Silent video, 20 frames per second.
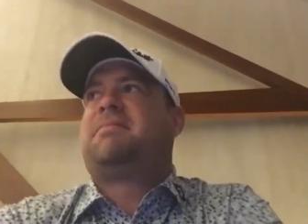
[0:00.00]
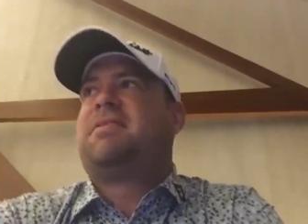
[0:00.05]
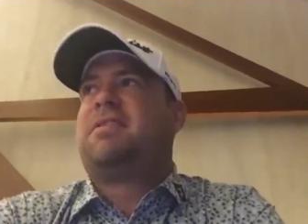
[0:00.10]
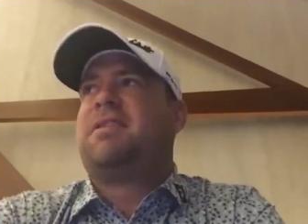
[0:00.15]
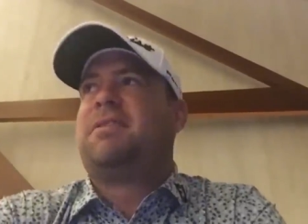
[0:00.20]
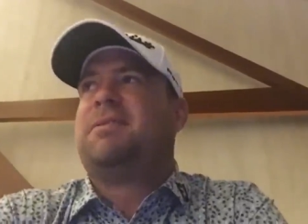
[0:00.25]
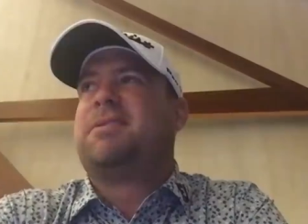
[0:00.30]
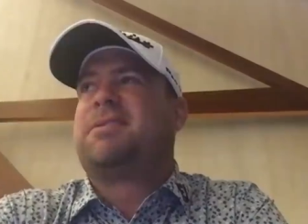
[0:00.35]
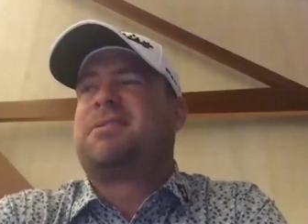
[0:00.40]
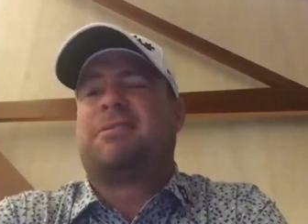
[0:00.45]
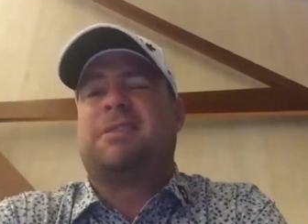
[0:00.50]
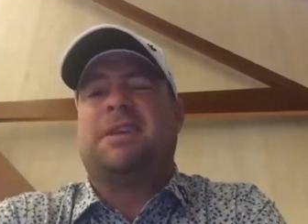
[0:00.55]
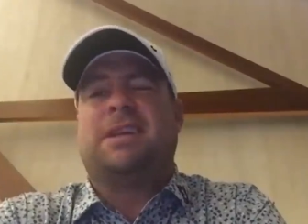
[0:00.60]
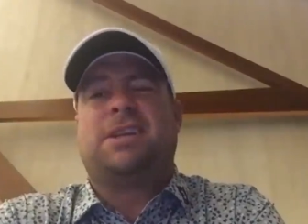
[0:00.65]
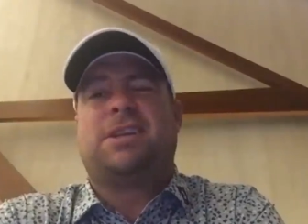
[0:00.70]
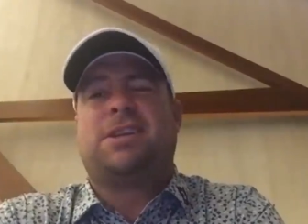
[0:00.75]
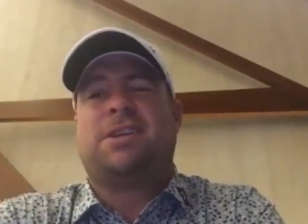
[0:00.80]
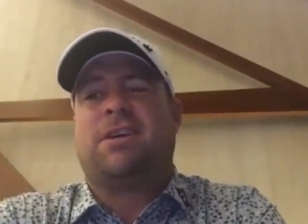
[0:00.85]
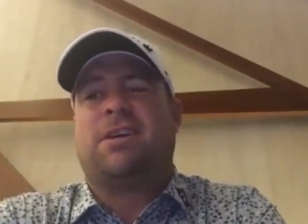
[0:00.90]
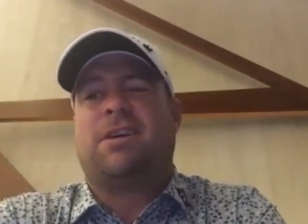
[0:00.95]
2 or
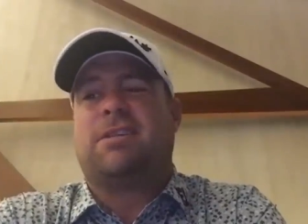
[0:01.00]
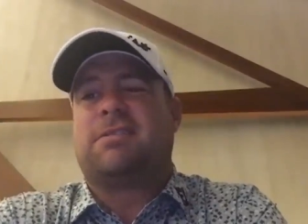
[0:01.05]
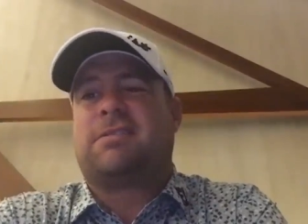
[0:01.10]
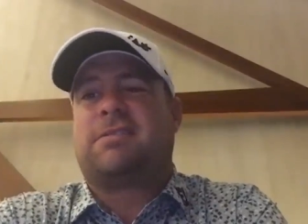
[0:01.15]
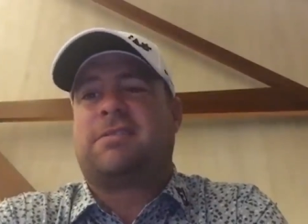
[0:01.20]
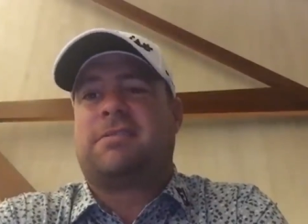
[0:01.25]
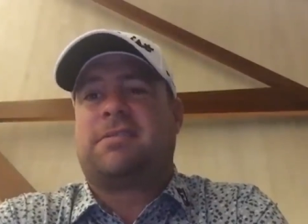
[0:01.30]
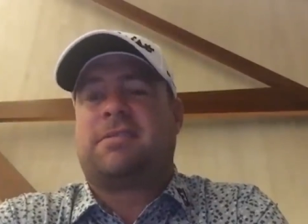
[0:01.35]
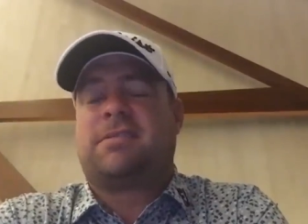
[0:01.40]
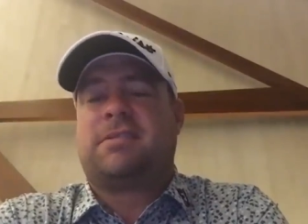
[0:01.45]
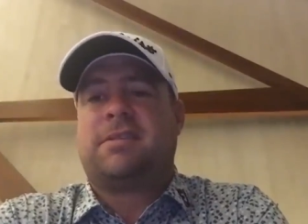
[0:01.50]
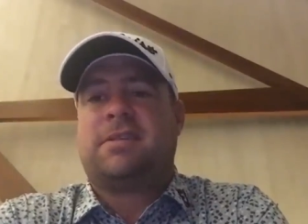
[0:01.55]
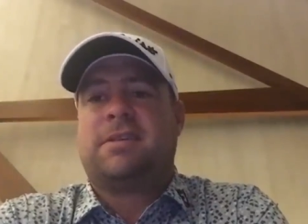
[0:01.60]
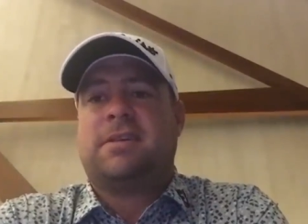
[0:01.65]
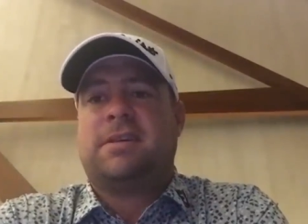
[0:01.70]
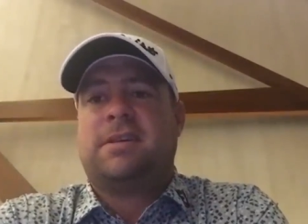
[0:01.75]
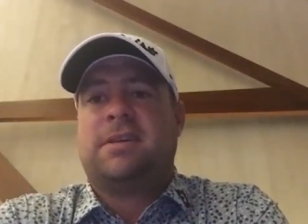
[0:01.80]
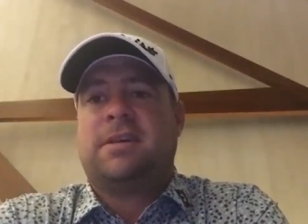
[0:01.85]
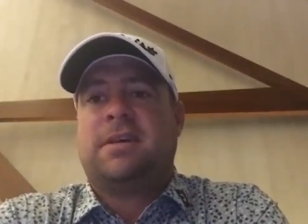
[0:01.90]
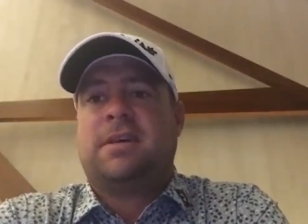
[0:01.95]
3 shots
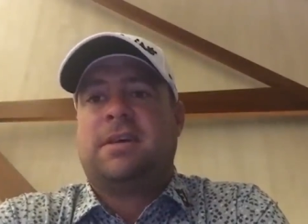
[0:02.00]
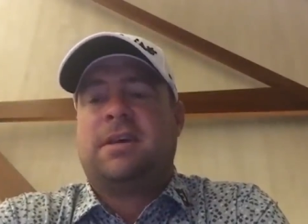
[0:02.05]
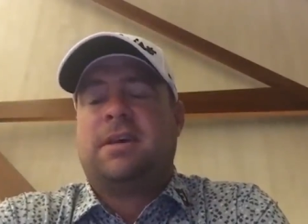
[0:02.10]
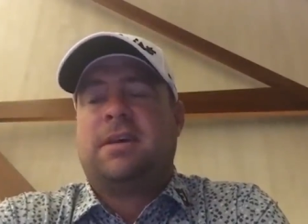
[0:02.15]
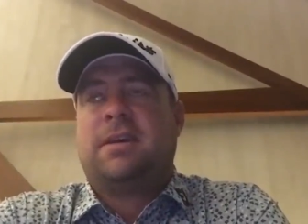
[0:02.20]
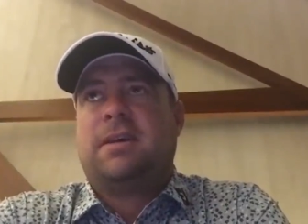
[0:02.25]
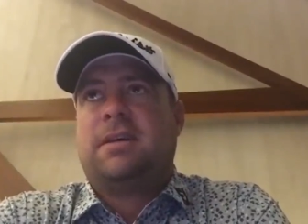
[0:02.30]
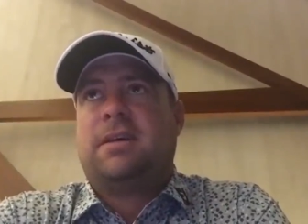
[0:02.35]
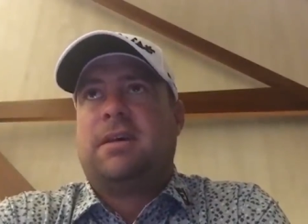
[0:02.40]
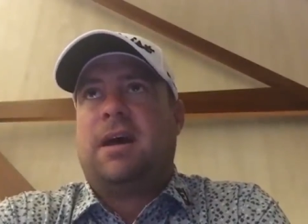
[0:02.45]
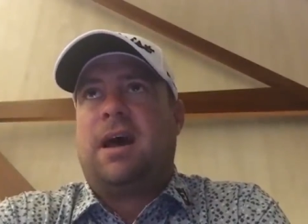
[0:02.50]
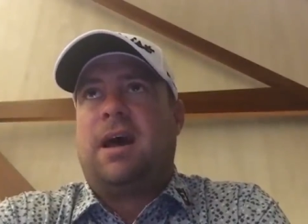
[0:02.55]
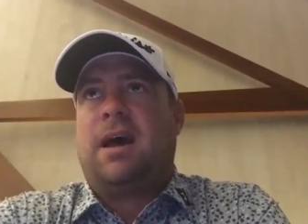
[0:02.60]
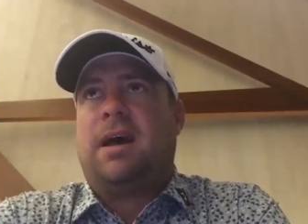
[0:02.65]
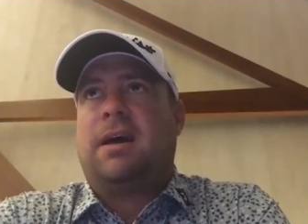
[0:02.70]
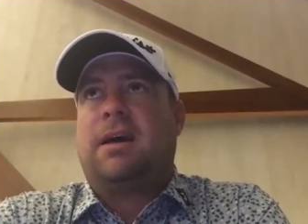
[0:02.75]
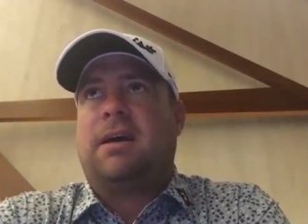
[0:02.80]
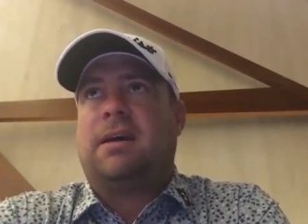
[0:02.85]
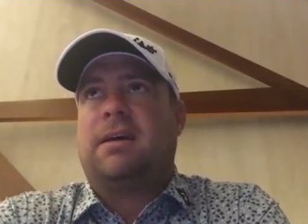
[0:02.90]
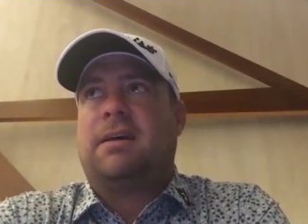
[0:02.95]

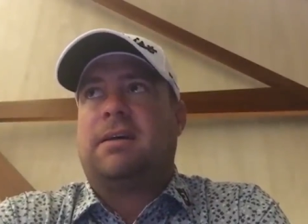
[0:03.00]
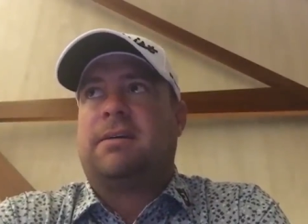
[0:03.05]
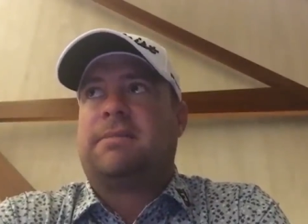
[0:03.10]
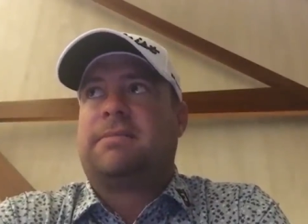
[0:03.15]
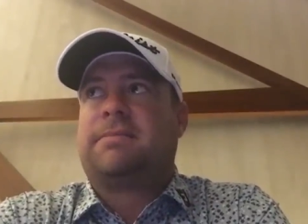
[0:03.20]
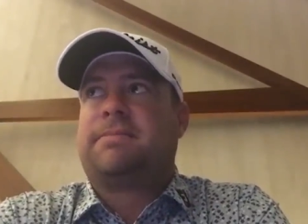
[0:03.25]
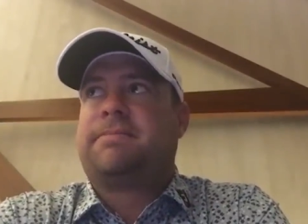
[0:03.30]
a